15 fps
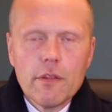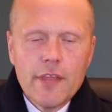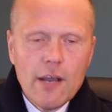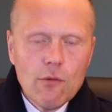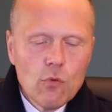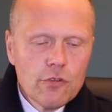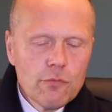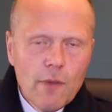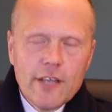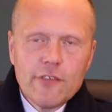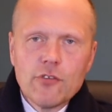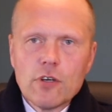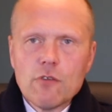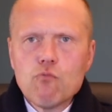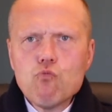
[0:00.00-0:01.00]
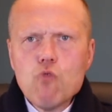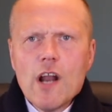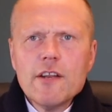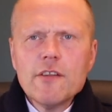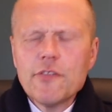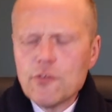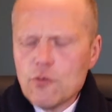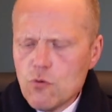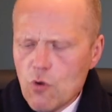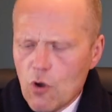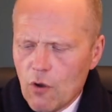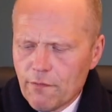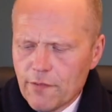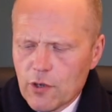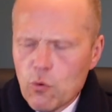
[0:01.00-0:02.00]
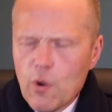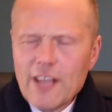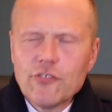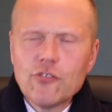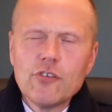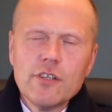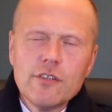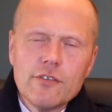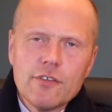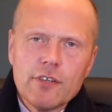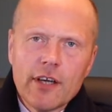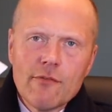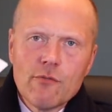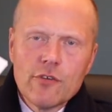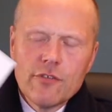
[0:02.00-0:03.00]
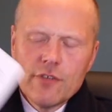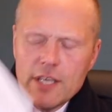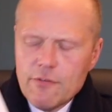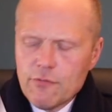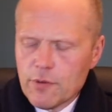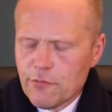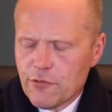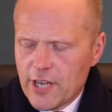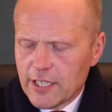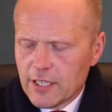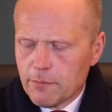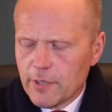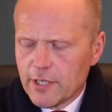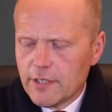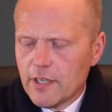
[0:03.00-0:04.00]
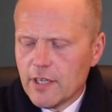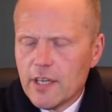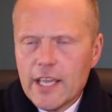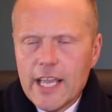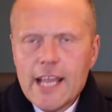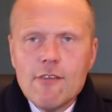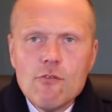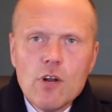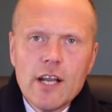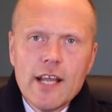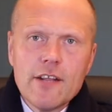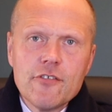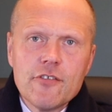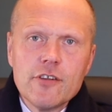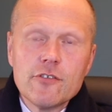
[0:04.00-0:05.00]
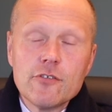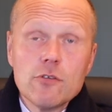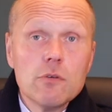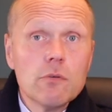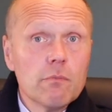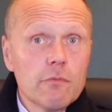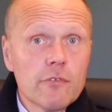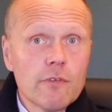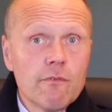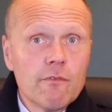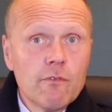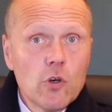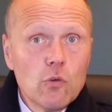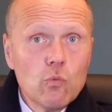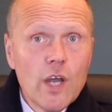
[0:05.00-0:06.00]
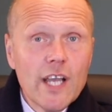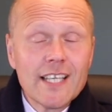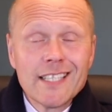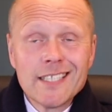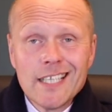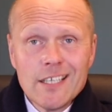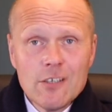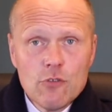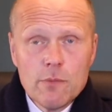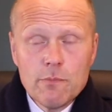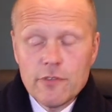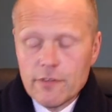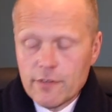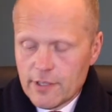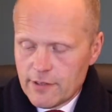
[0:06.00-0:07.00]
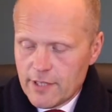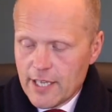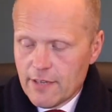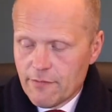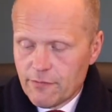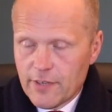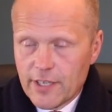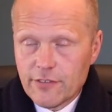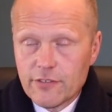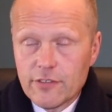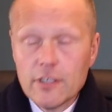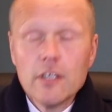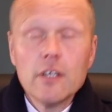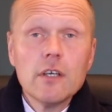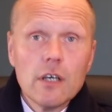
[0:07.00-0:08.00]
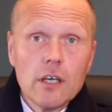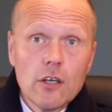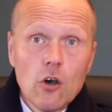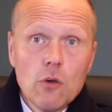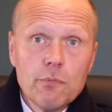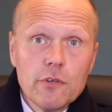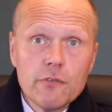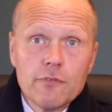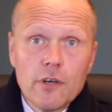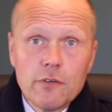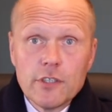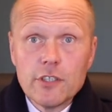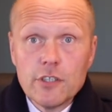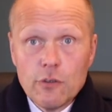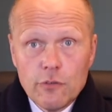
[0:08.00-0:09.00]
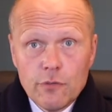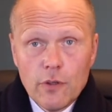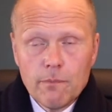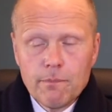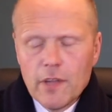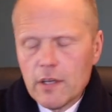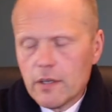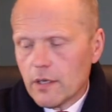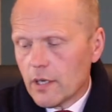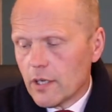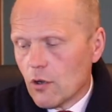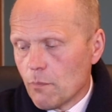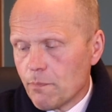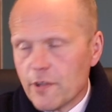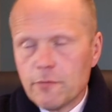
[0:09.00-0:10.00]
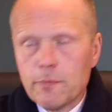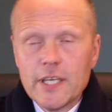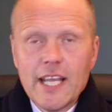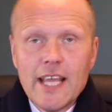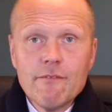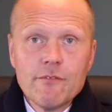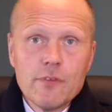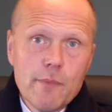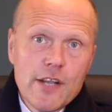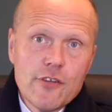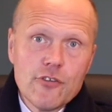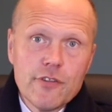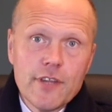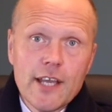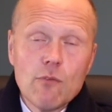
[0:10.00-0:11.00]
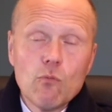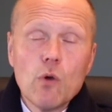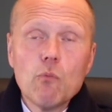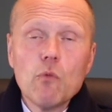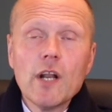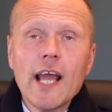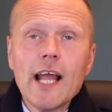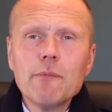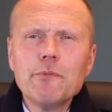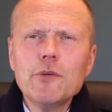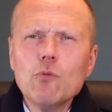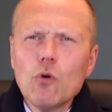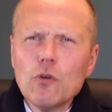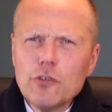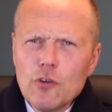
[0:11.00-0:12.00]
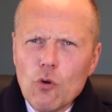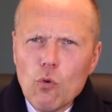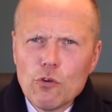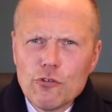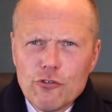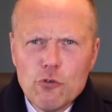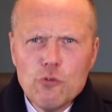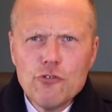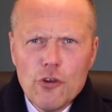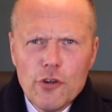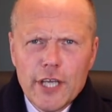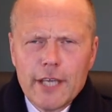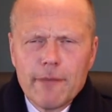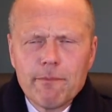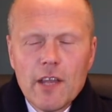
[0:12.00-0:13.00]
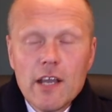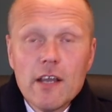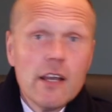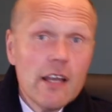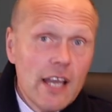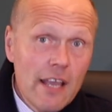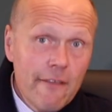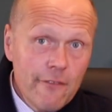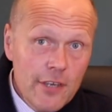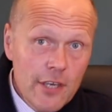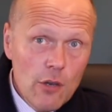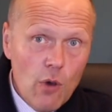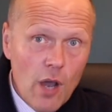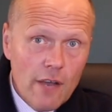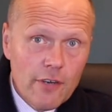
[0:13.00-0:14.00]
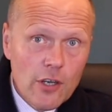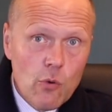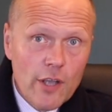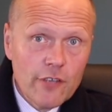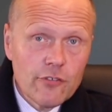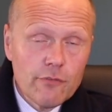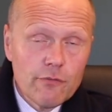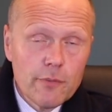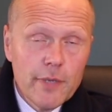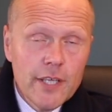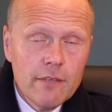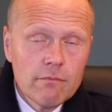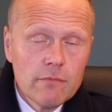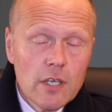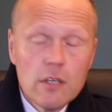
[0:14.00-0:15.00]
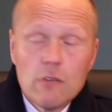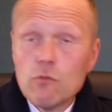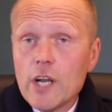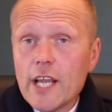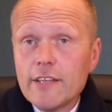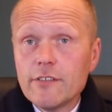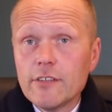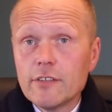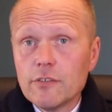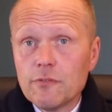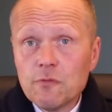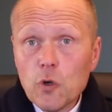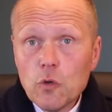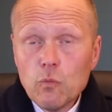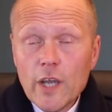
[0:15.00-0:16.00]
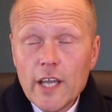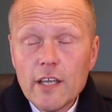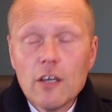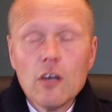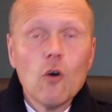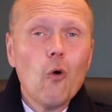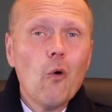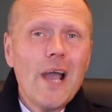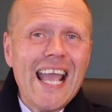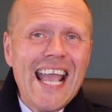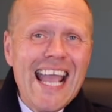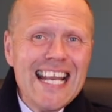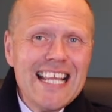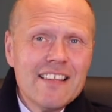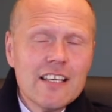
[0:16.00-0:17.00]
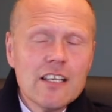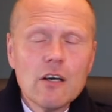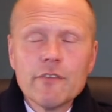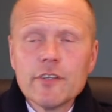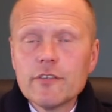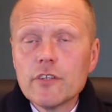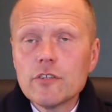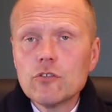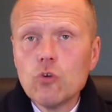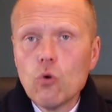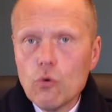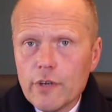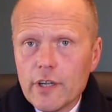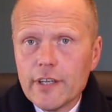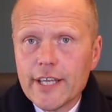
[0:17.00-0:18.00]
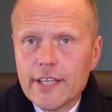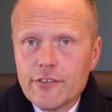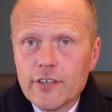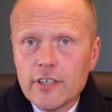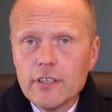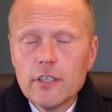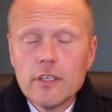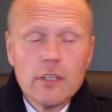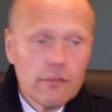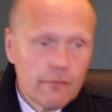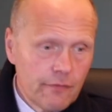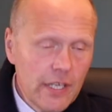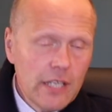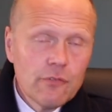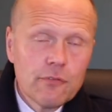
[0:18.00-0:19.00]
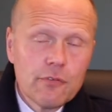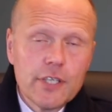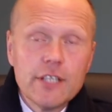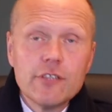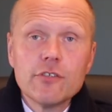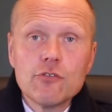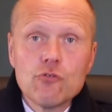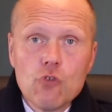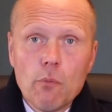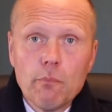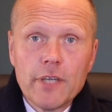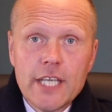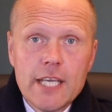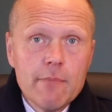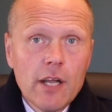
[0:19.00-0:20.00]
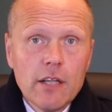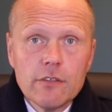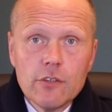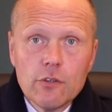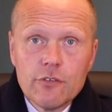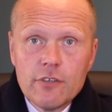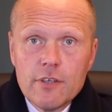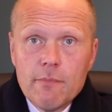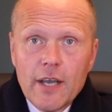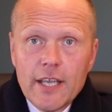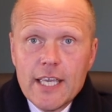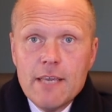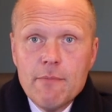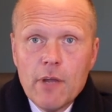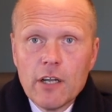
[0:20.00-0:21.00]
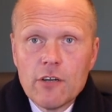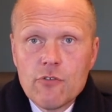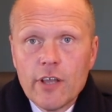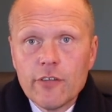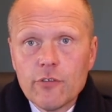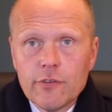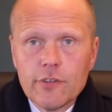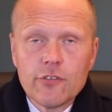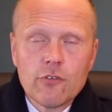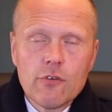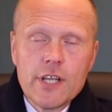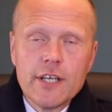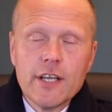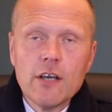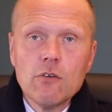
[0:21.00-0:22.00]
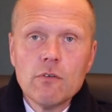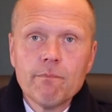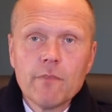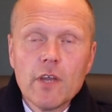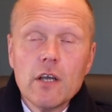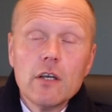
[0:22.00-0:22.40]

That was my sort of run through of the questions that I've received from gentlemen in relation to some footwear conundrums that they have faced. I hope you found it useful. I hope there's been information there that will help you on your shoe journey. If you have a question for me related to footwear or anything of a sartorial nature, feel free to drop me an email. You'll see my email address on the screen now.